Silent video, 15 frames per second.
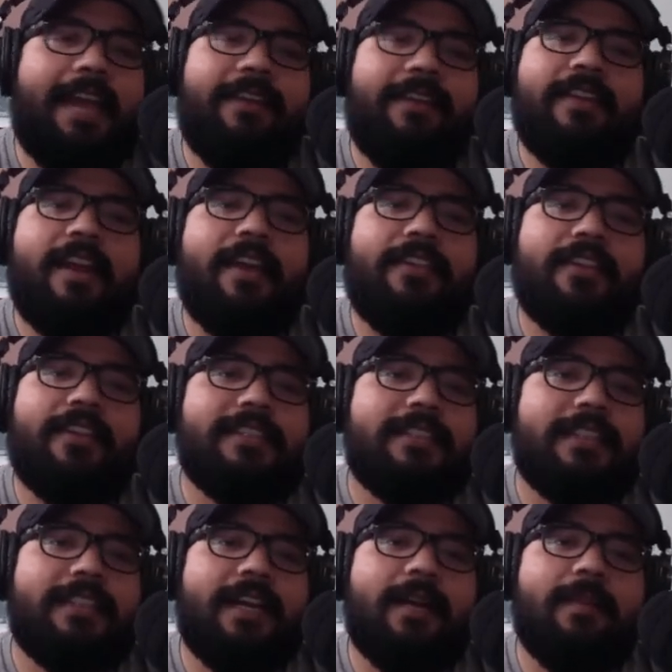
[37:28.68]
Every other
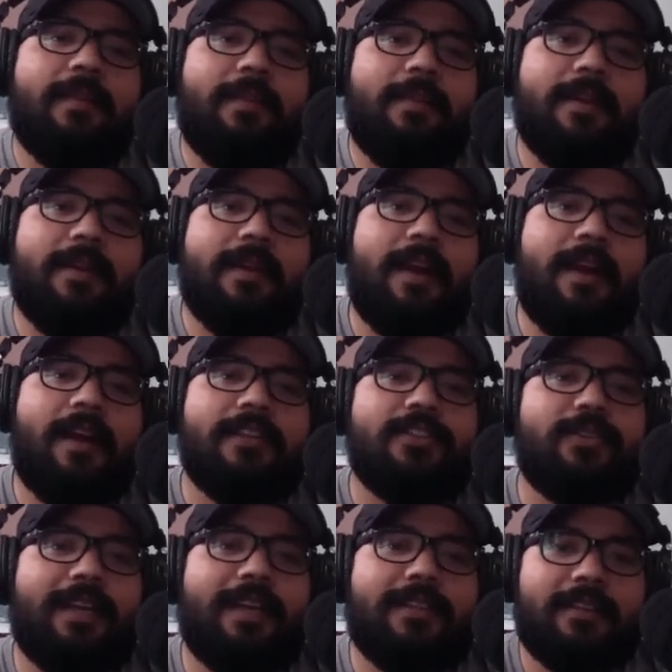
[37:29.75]

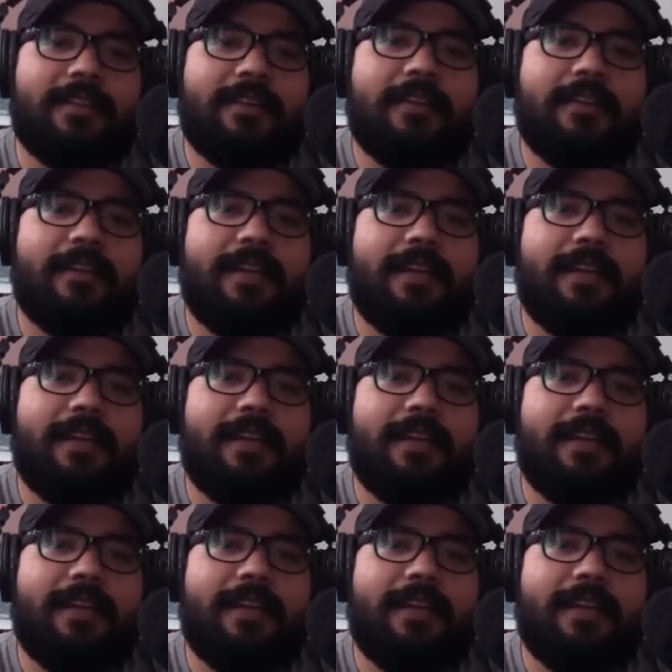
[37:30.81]
subcontractor